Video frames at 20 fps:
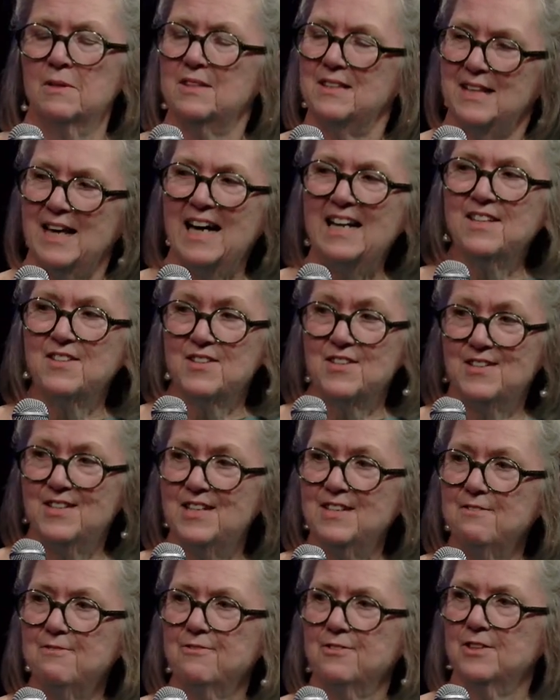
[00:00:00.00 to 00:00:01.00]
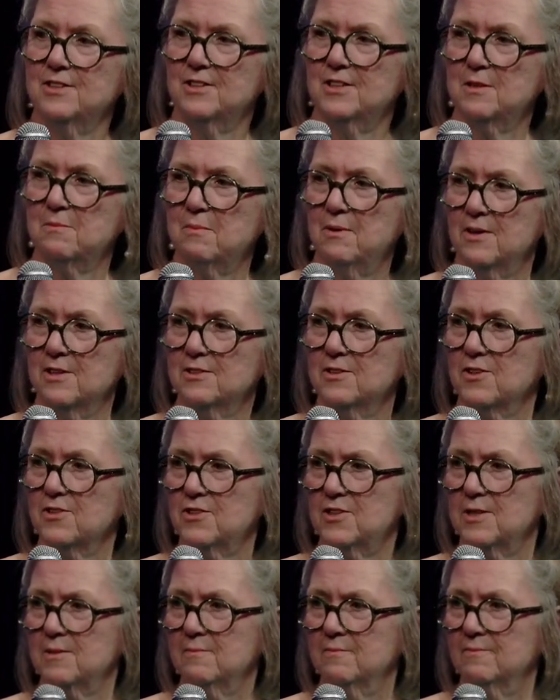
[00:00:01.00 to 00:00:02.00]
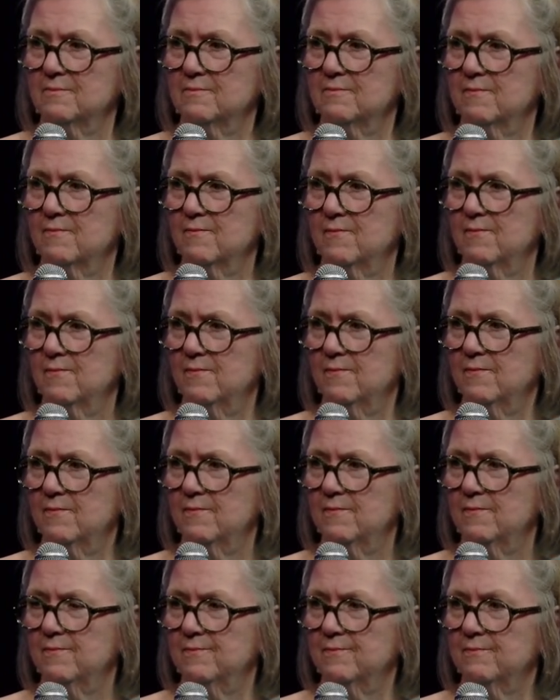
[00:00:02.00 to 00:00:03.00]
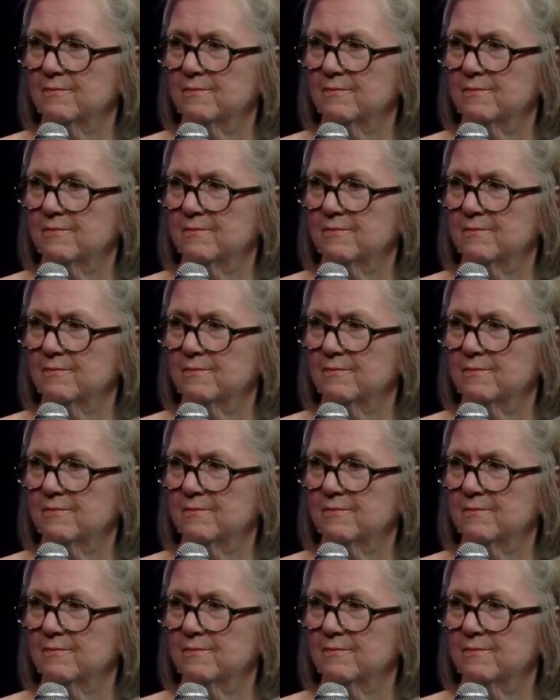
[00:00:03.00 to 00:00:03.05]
But that's different than partnership. Yeah.